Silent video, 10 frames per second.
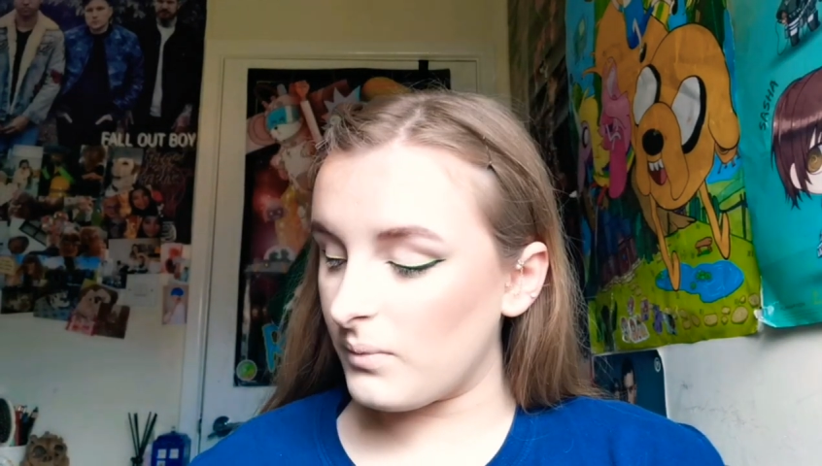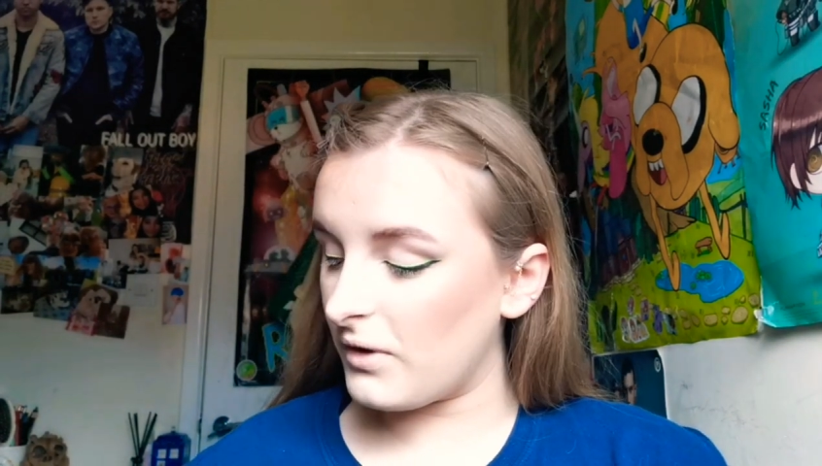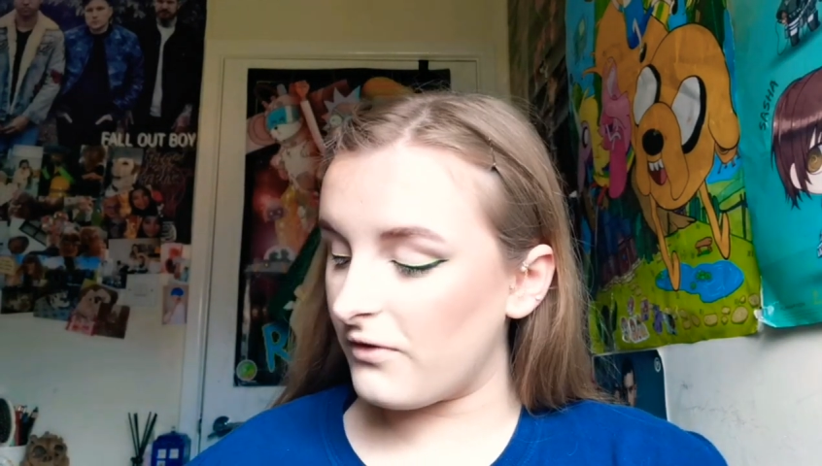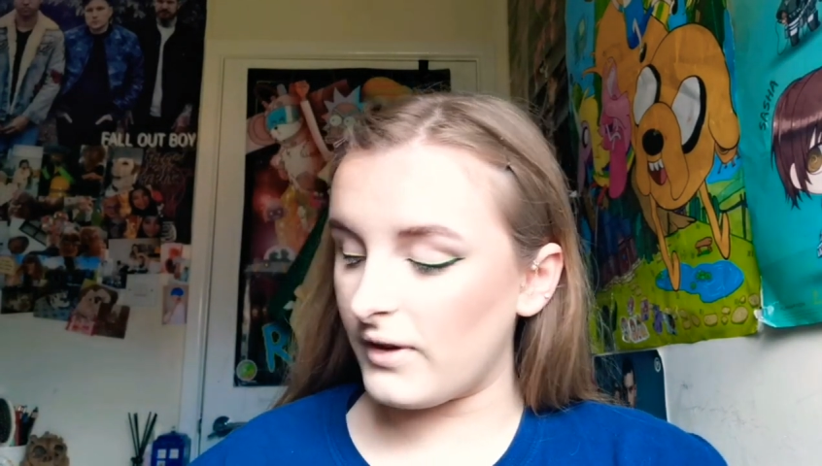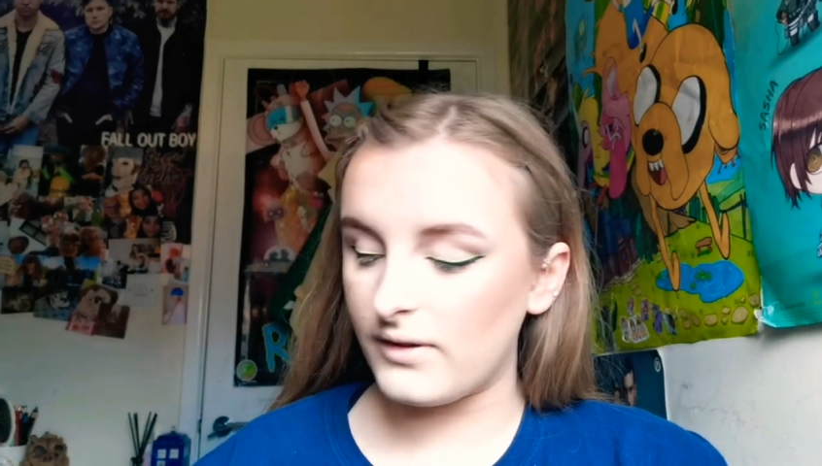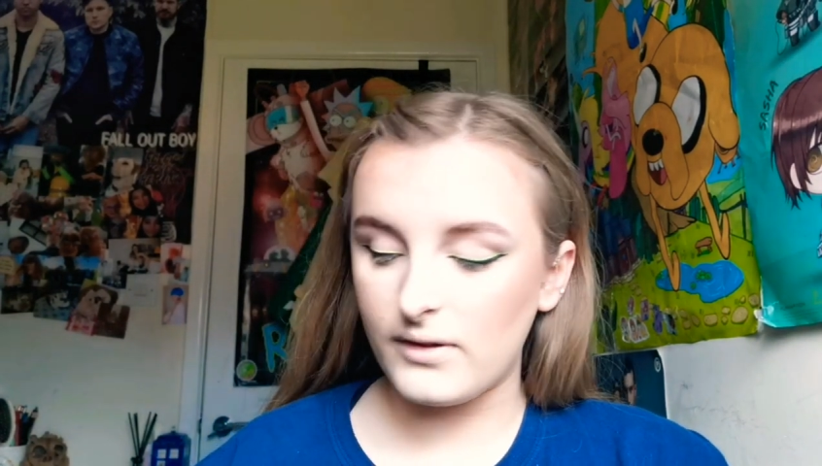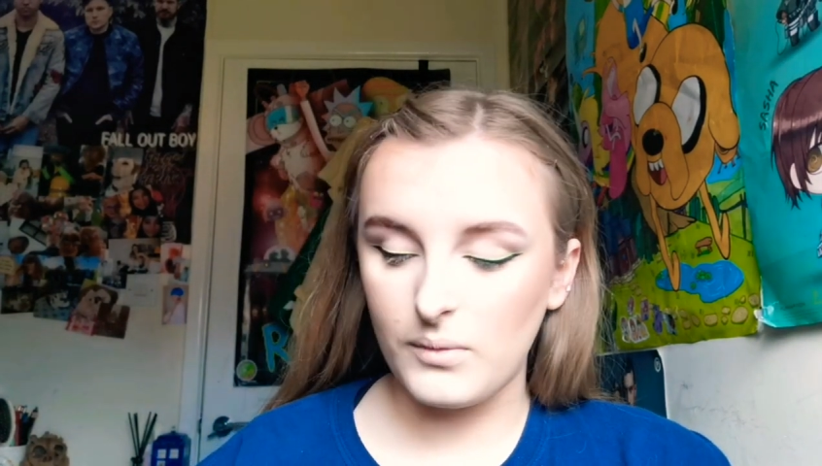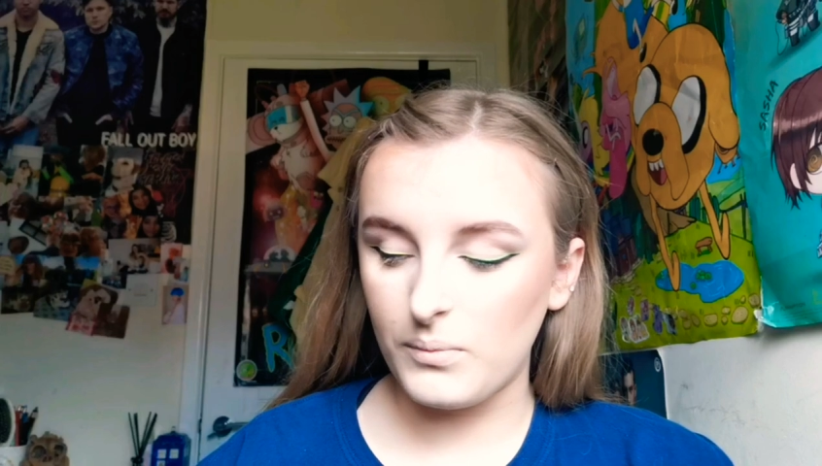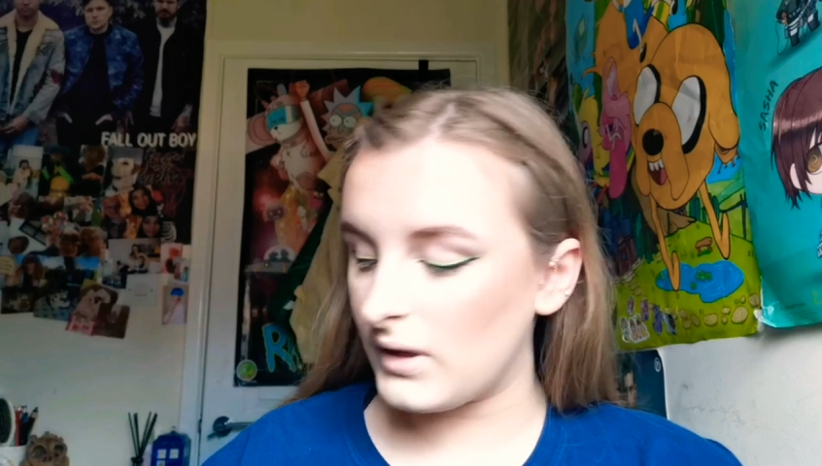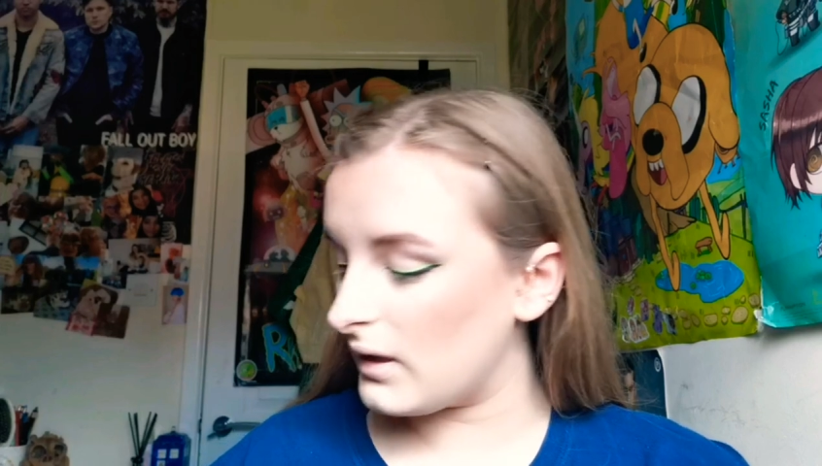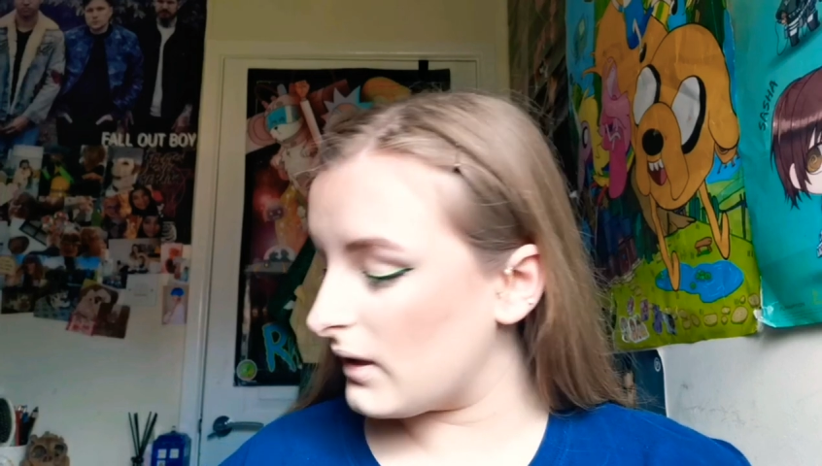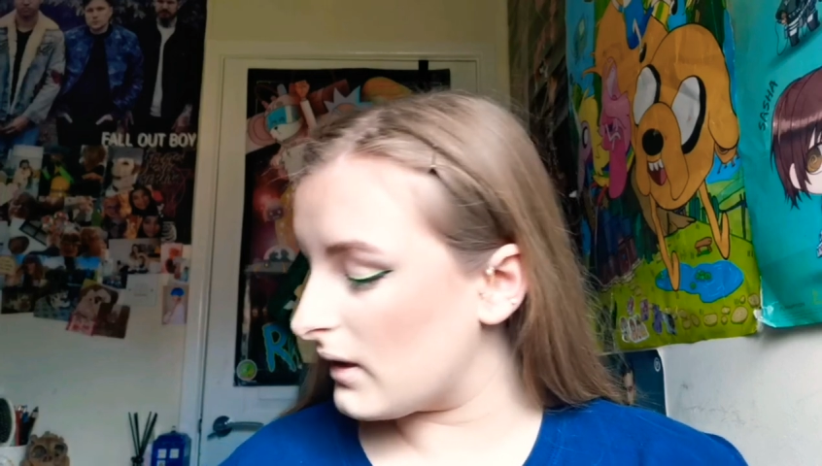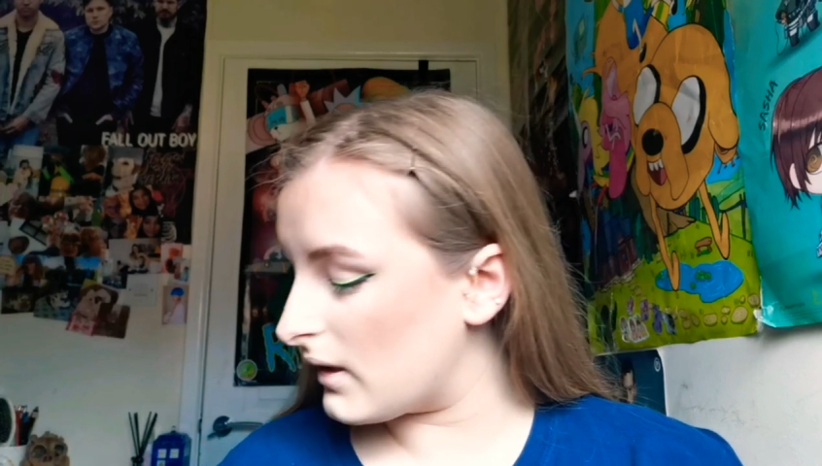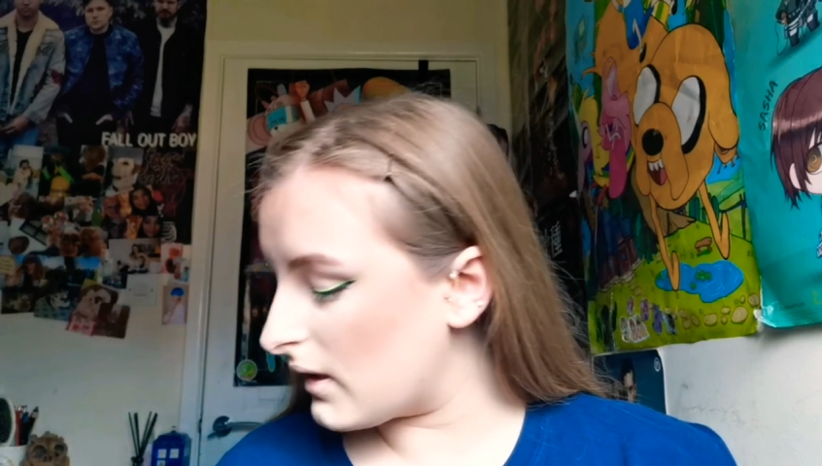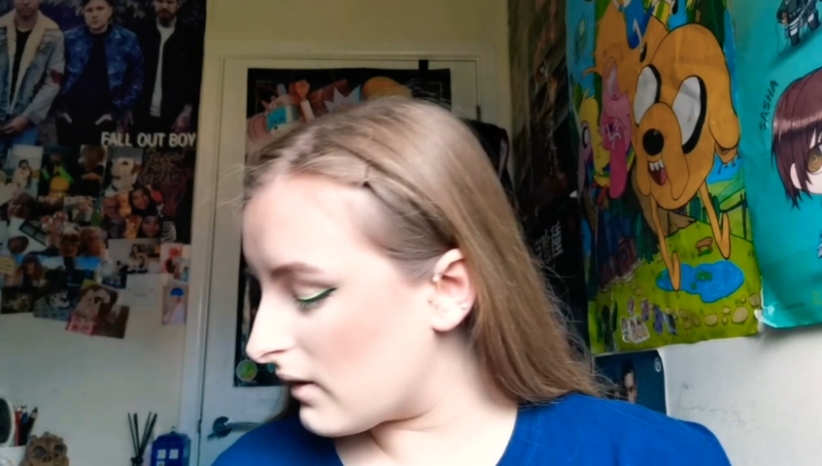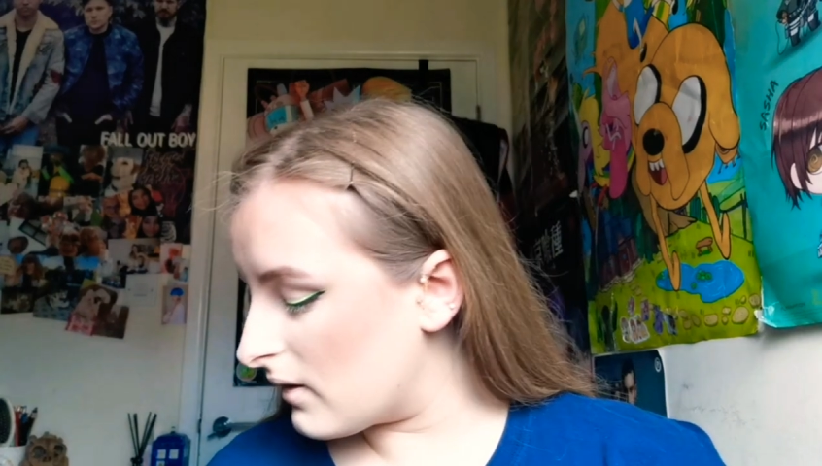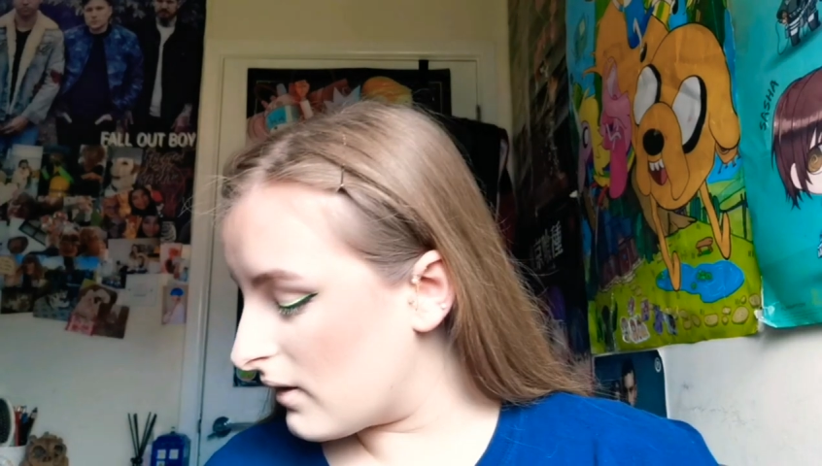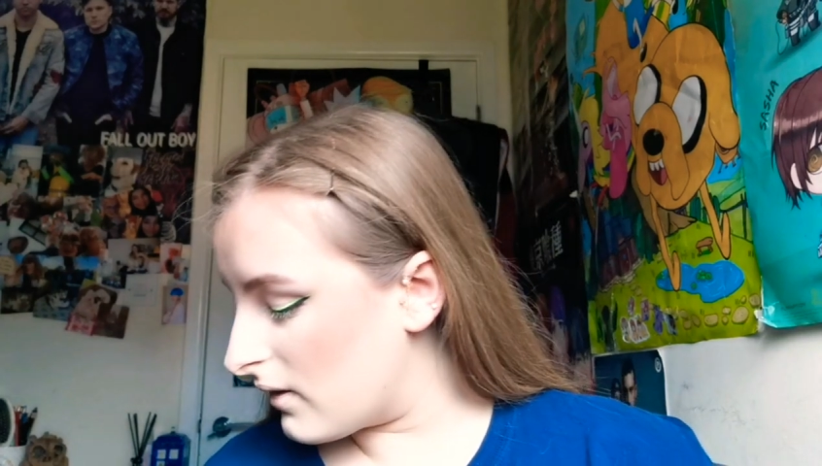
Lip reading: that my face is completely